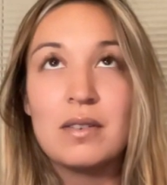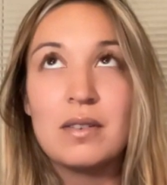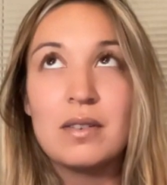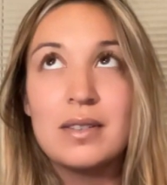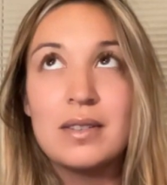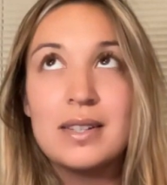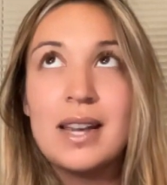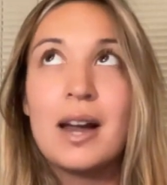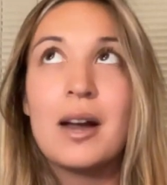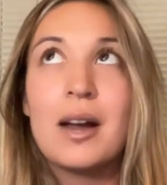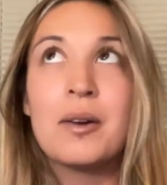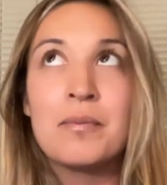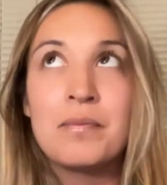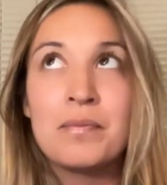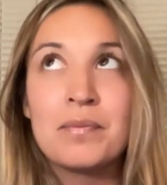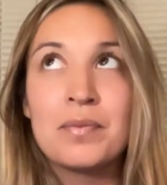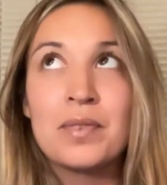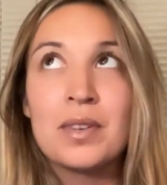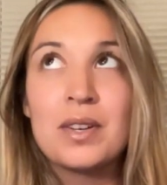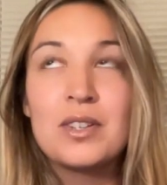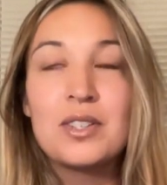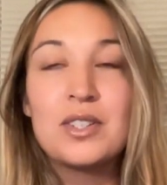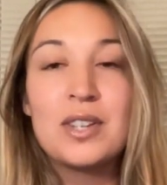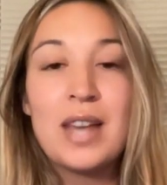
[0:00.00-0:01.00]
Yeah,
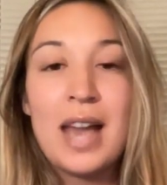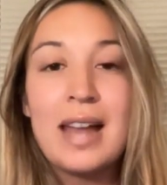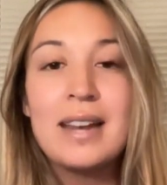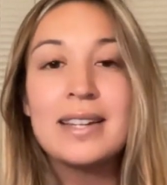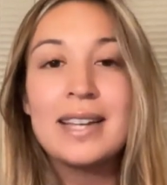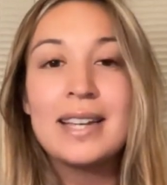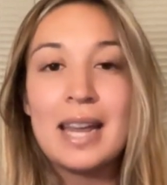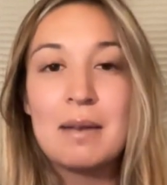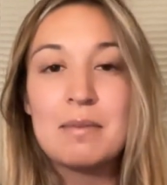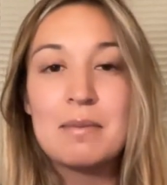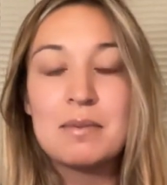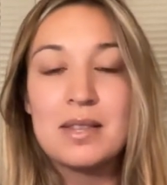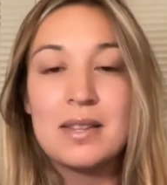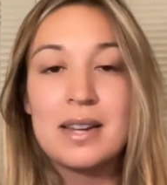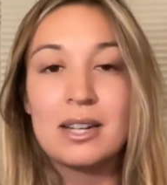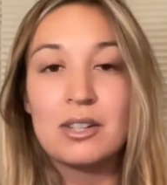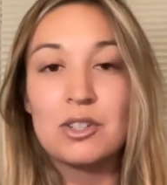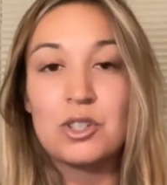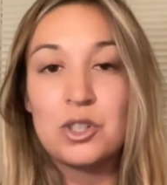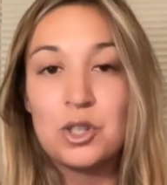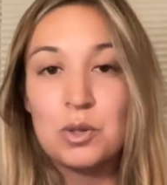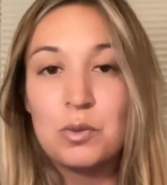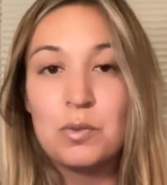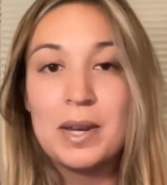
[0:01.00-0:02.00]
10 games in the
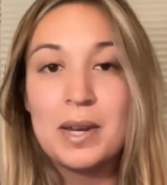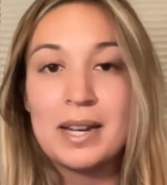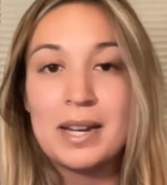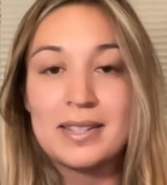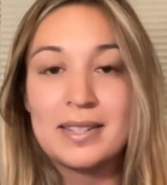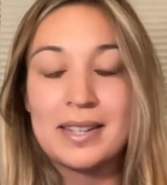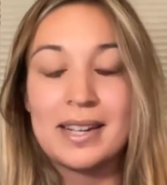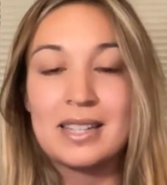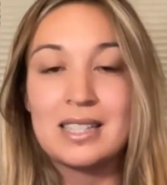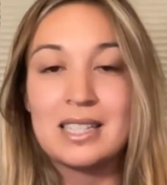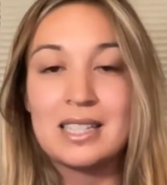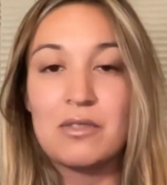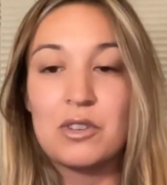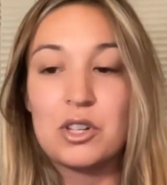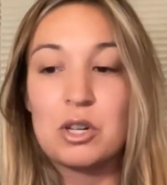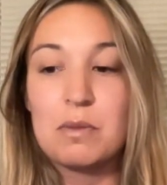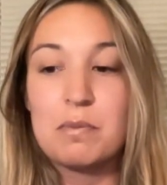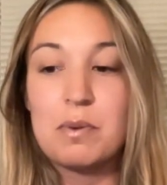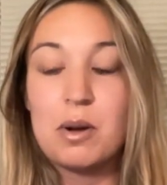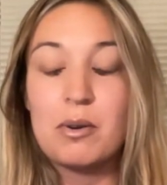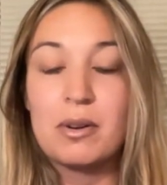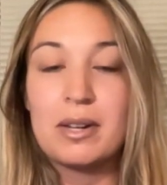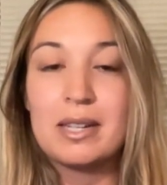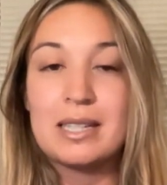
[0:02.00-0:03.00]
next 2 weeks against division
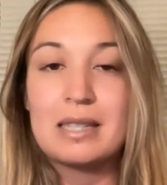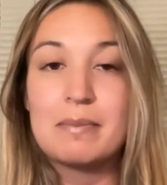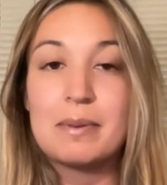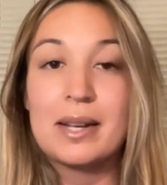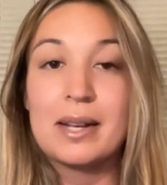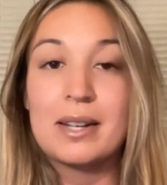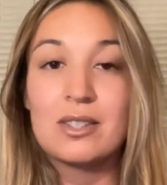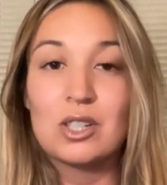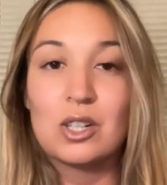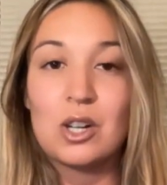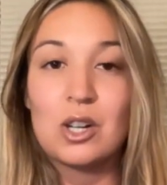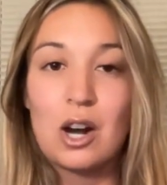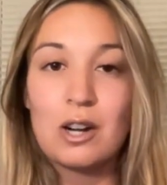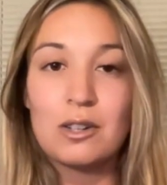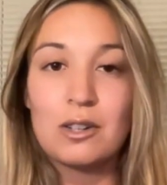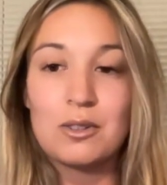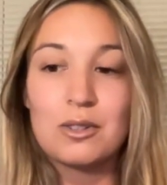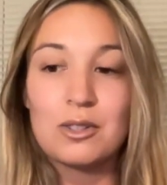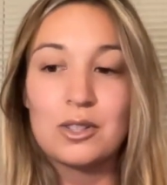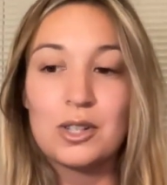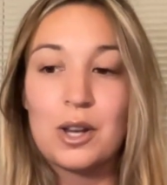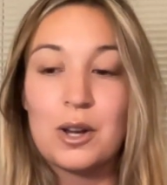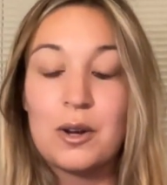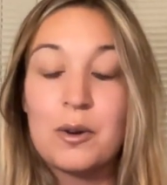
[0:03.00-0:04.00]
opponents, because the
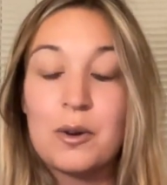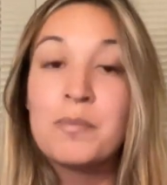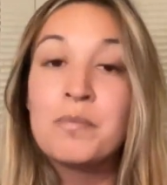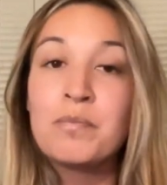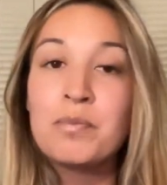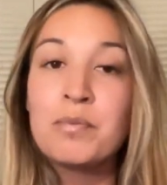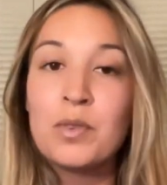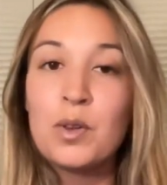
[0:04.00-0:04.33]
Cardinals go